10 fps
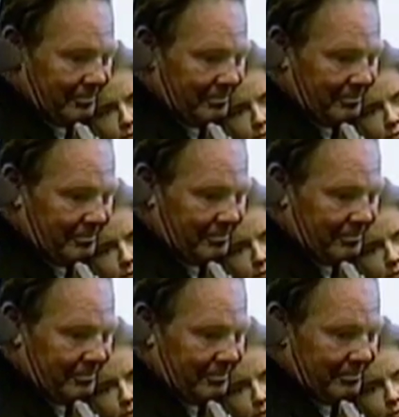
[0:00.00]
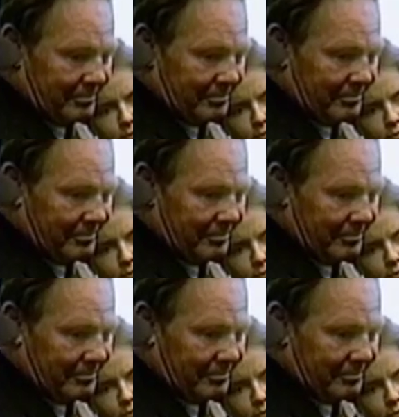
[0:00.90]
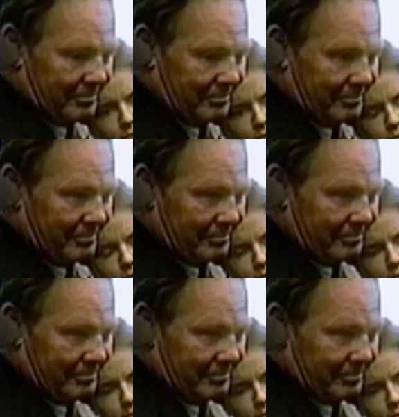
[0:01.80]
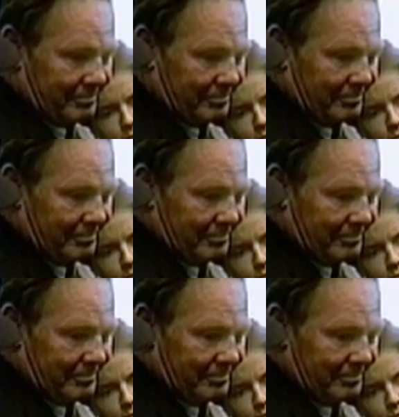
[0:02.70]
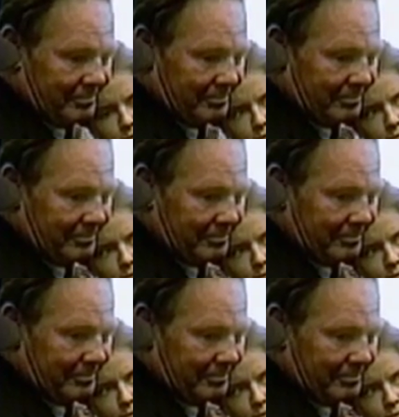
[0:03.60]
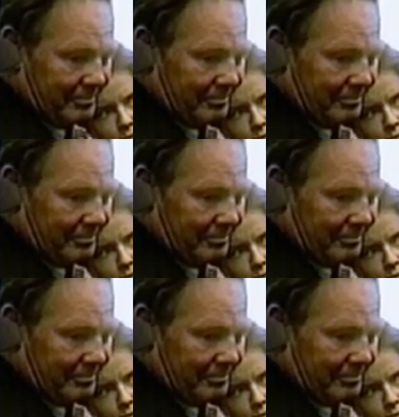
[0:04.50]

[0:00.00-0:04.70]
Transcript: No words are spoken by the person on screen.